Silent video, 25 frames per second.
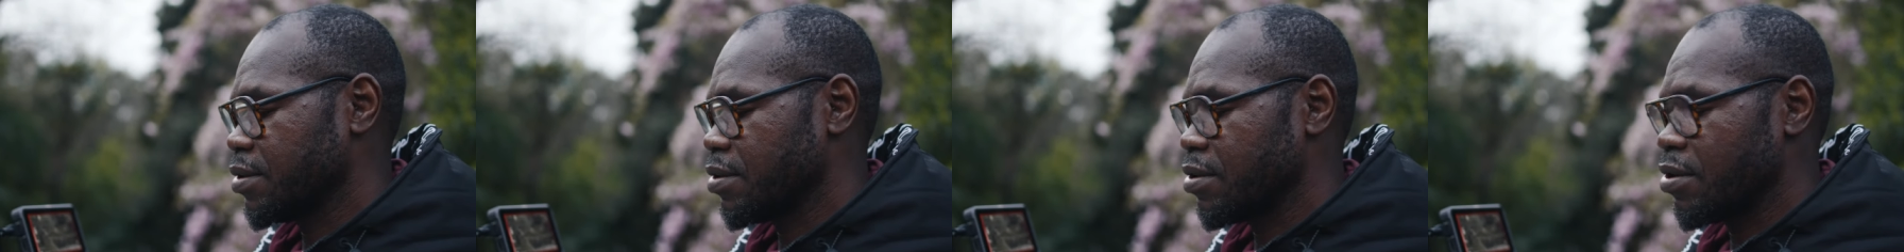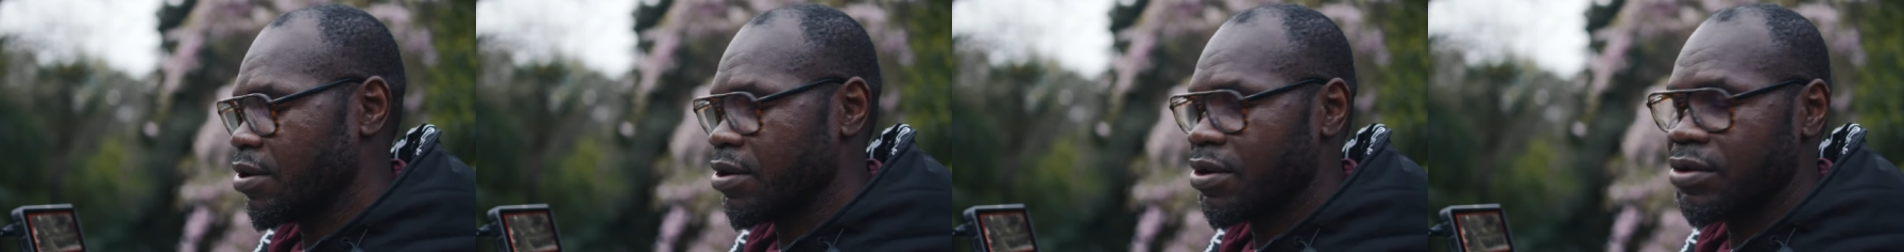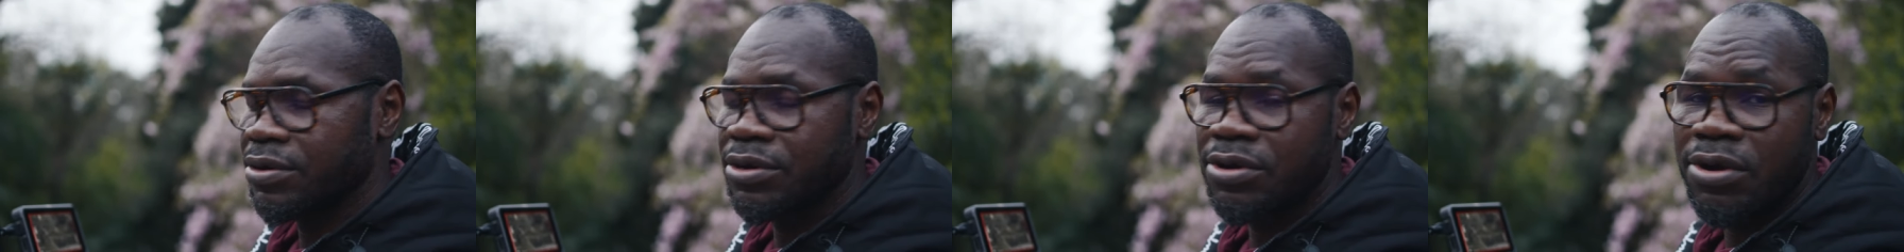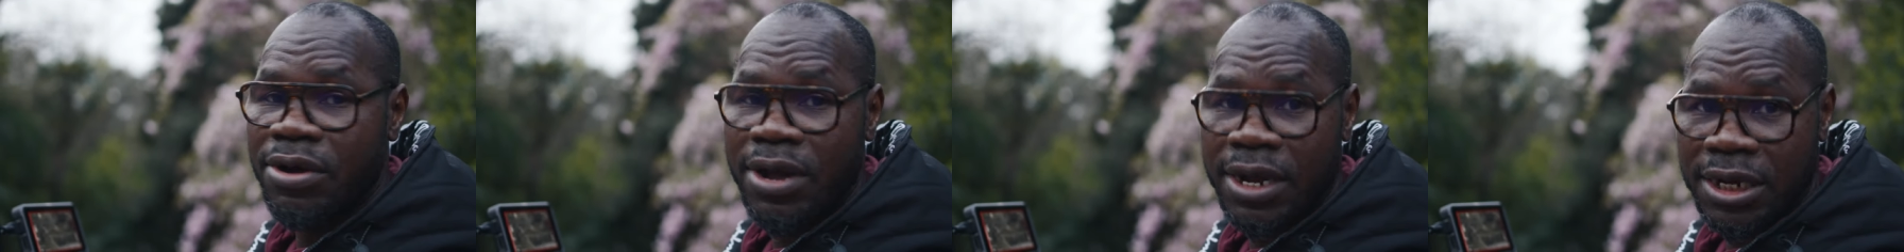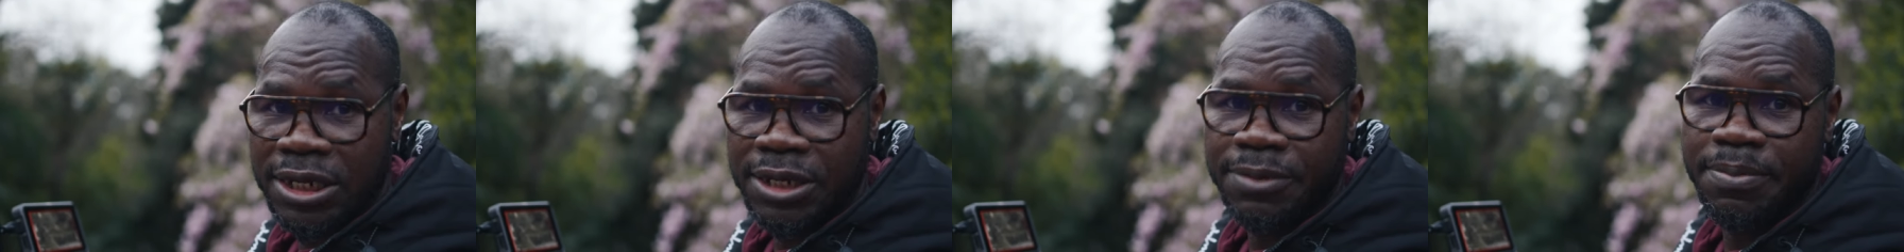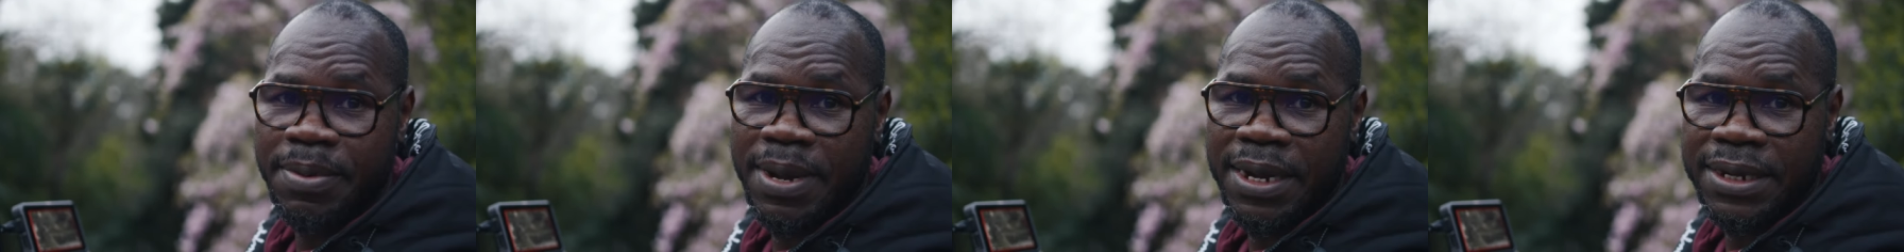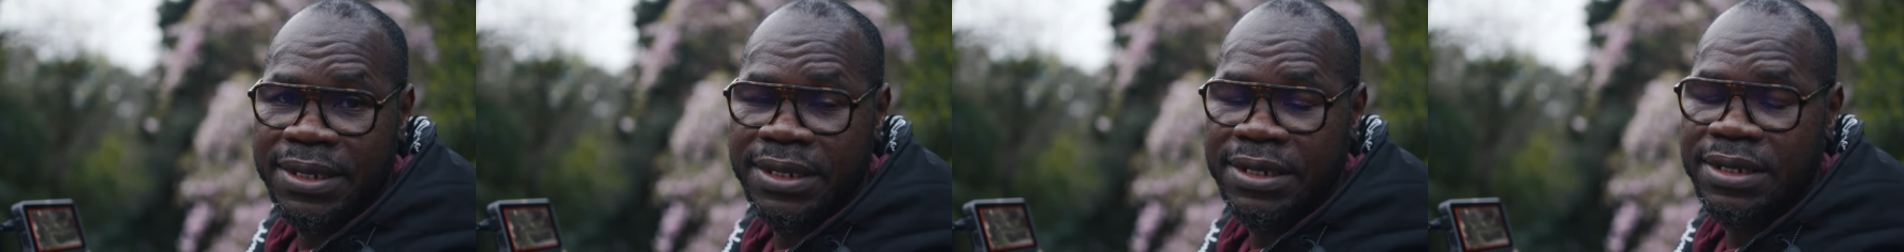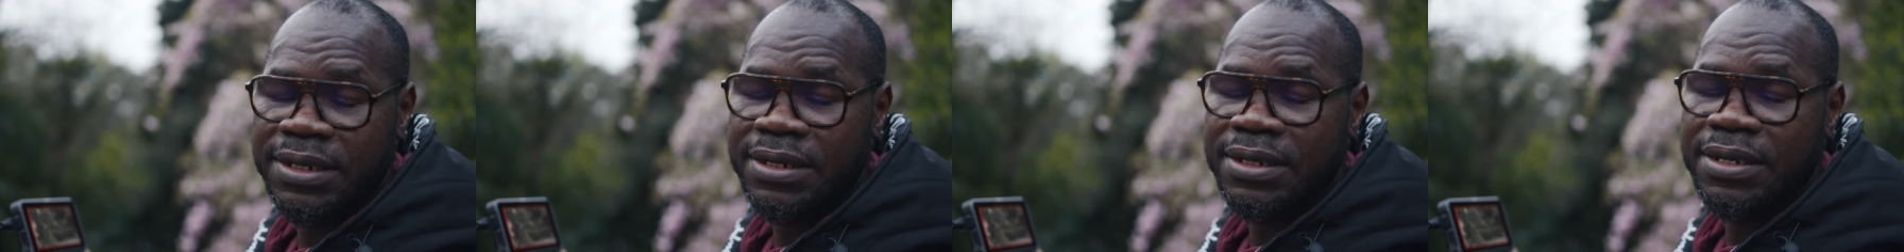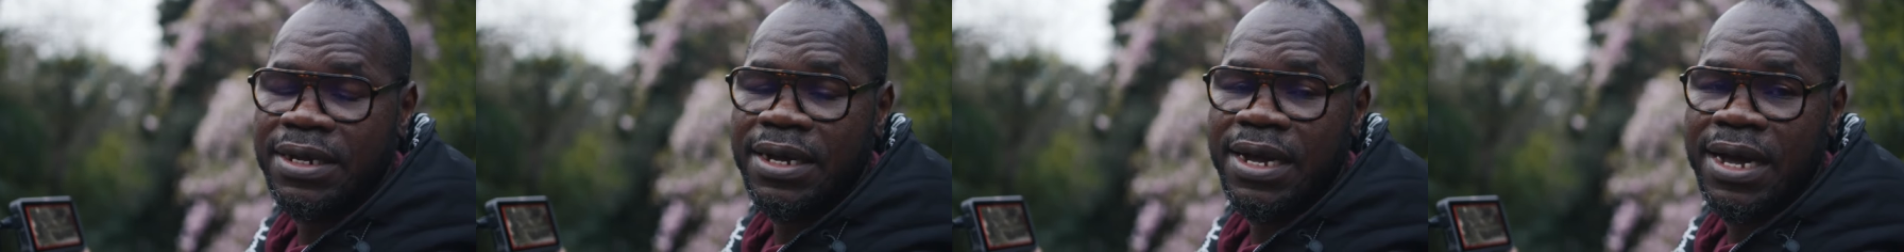or not
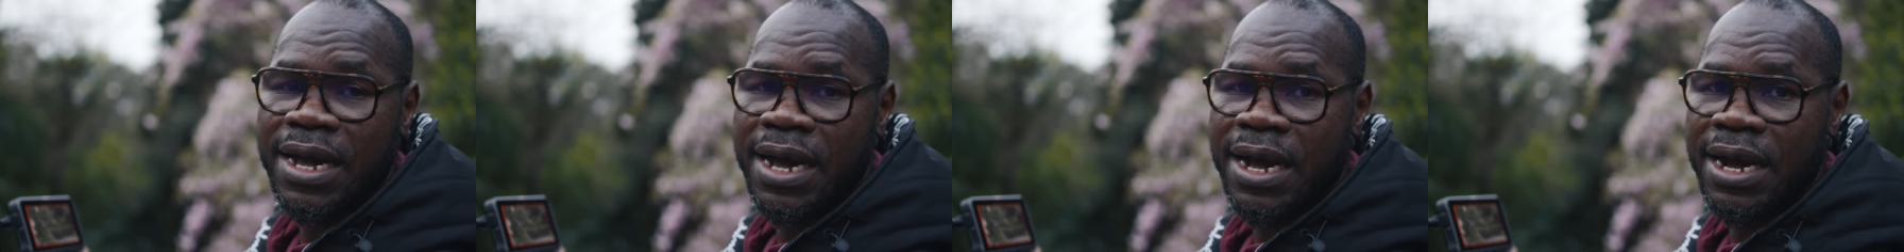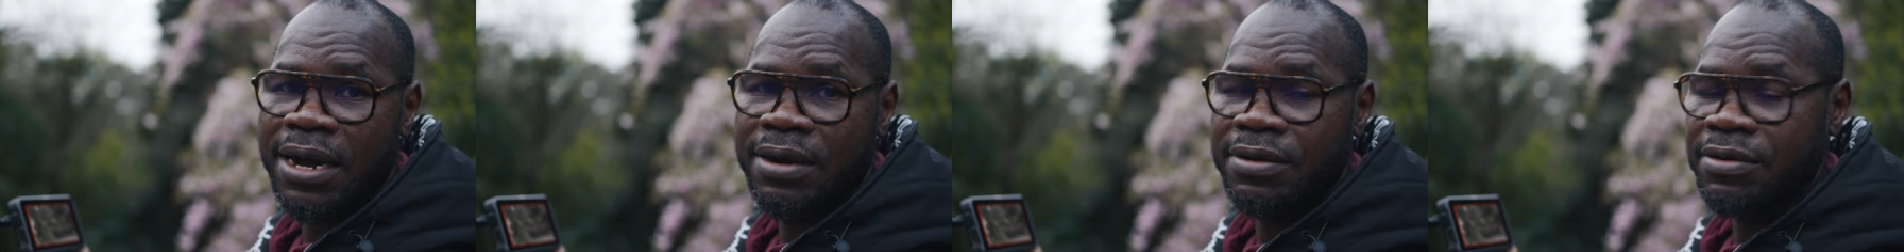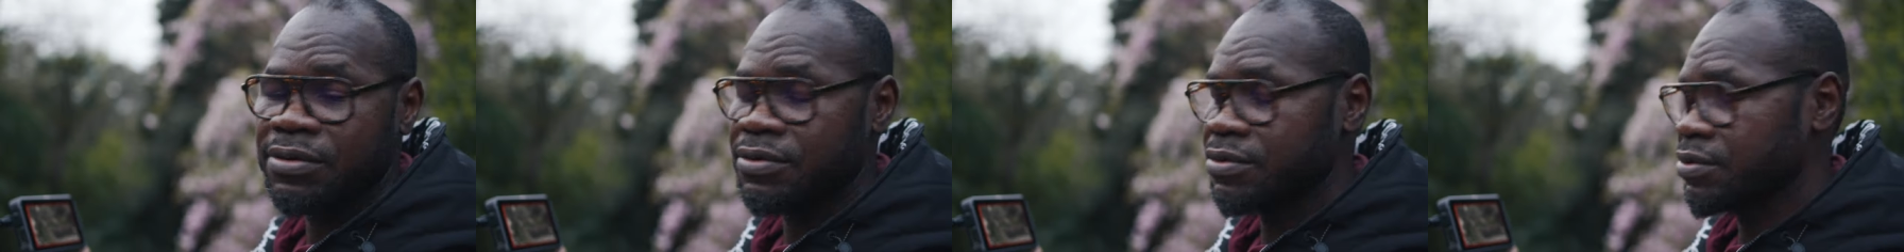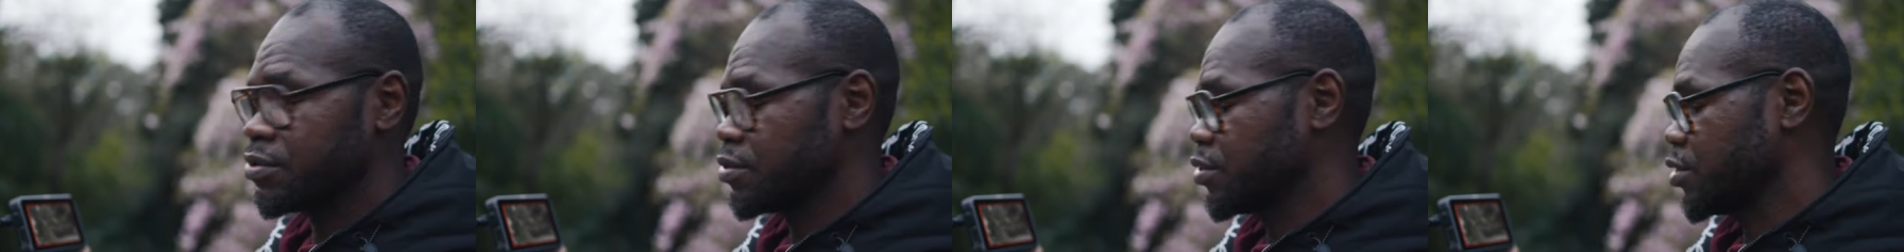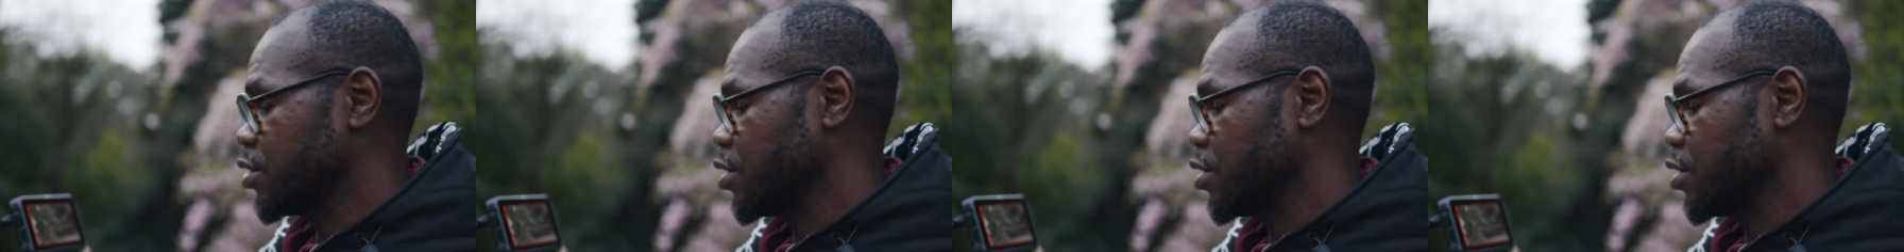expected how